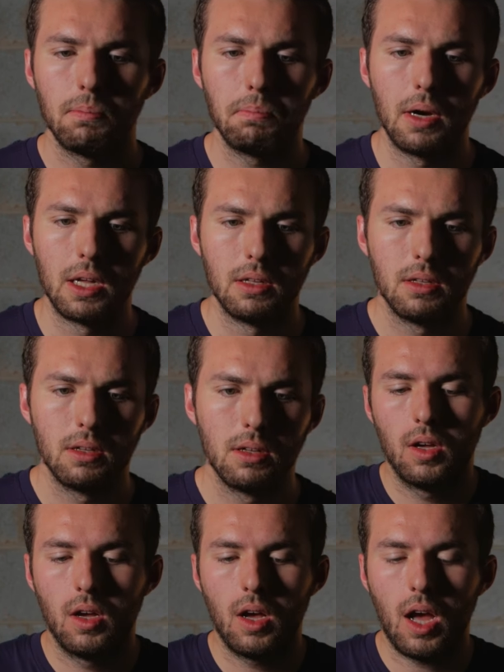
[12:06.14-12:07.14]
But
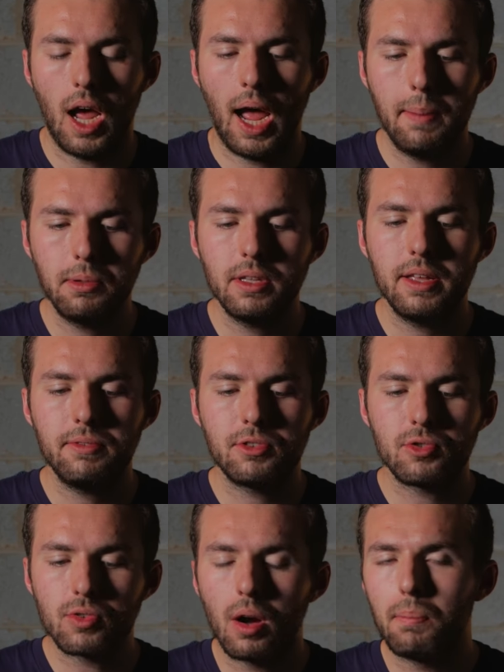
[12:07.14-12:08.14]
I believe
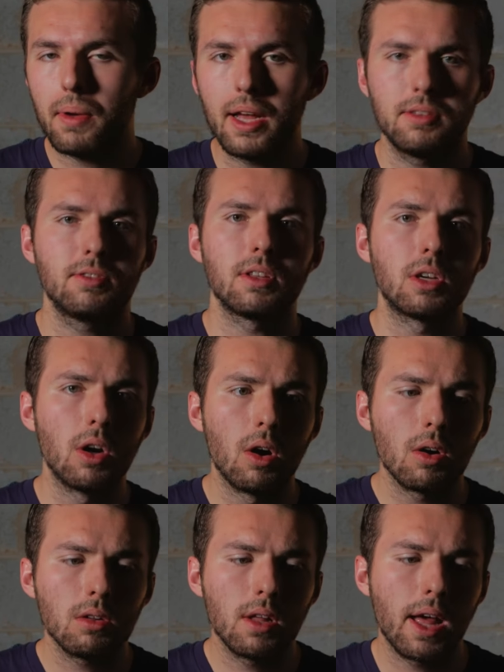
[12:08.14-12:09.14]
Trump has the
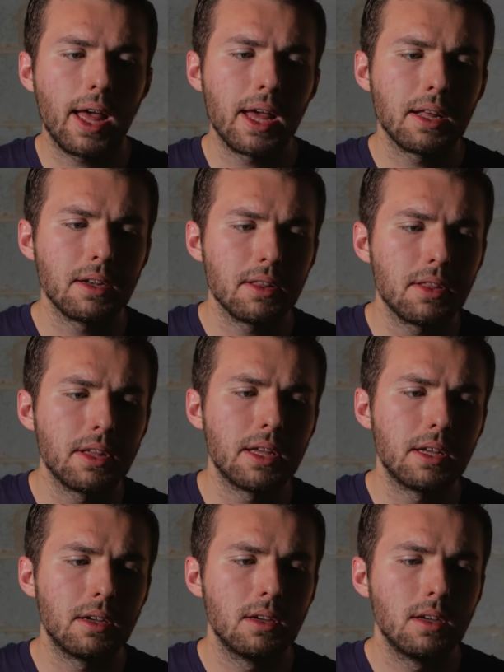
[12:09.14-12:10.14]
gall and
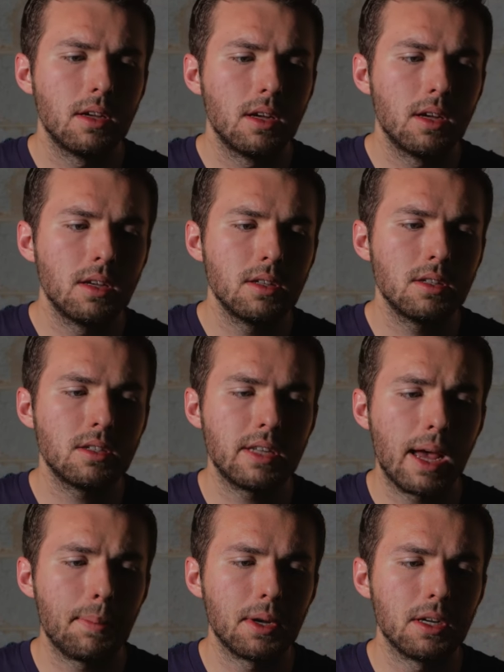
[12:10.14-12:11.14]
the
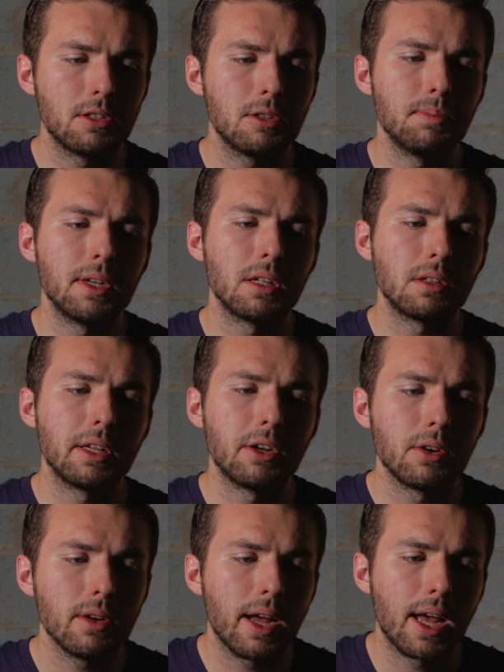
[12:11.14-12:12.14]
stamina to be a
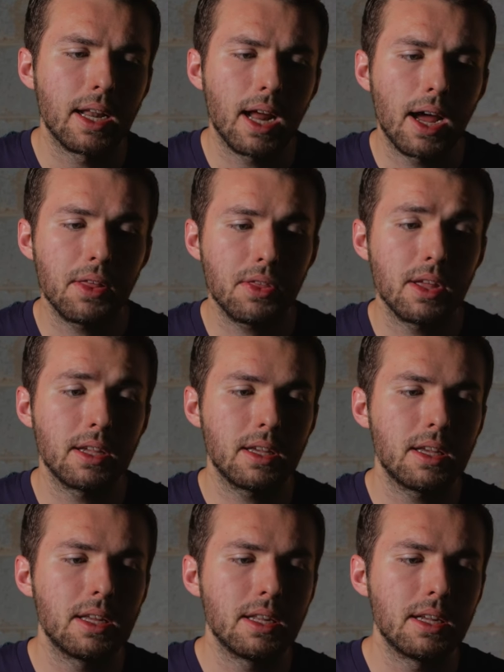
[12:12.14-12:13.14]
leader, and I think
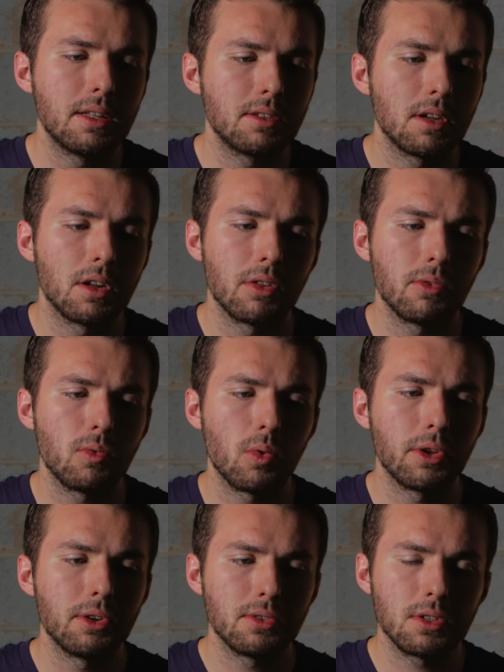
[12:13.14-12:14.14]
he needs another
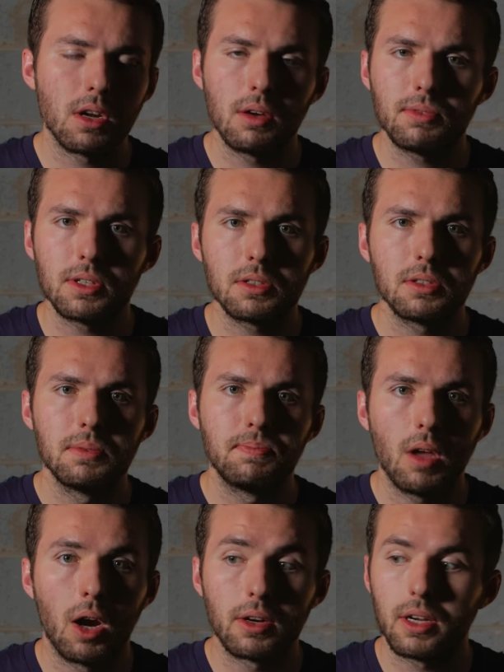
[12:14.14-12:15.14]
4 years in office.
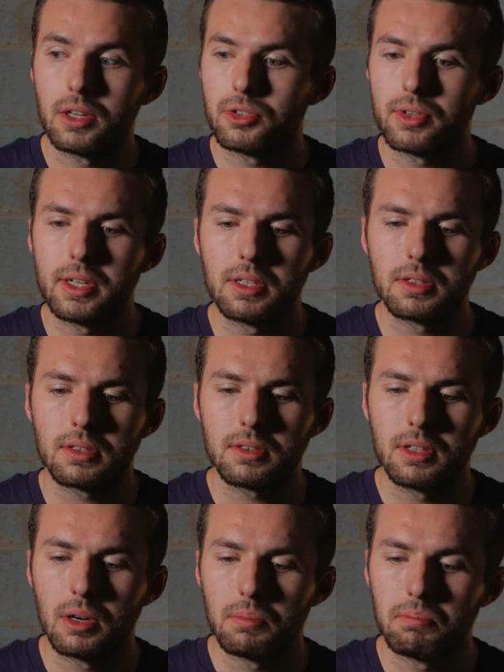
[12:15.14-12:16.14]
Our country is,
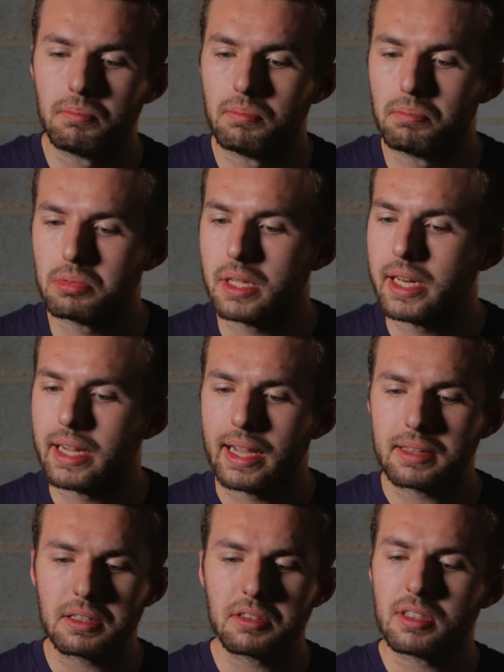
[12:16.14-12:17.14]
you know, bleeding
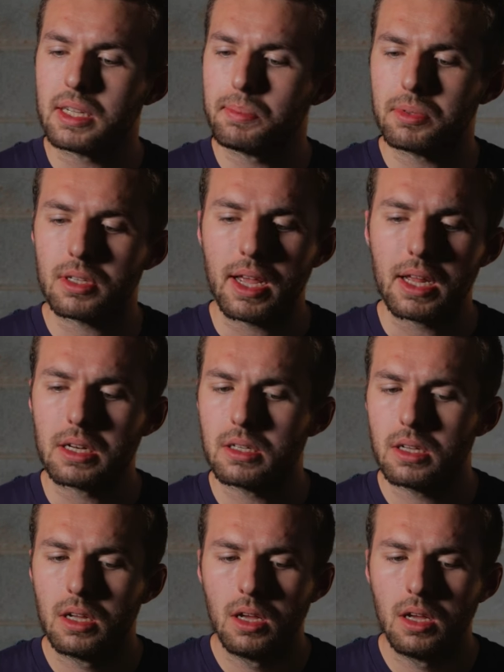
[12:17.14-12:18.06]
at the seams, and